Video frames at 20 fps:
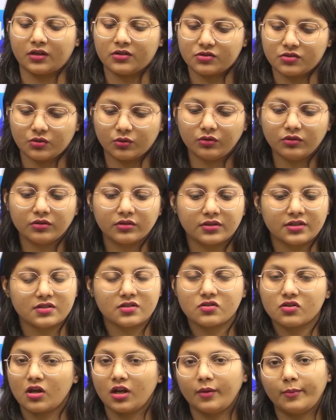So this is
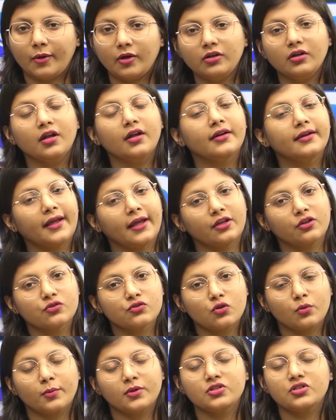all about. Thank you so
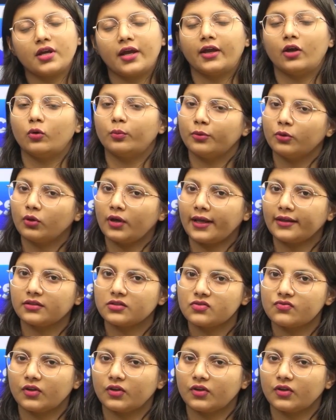much. I hope you like this video.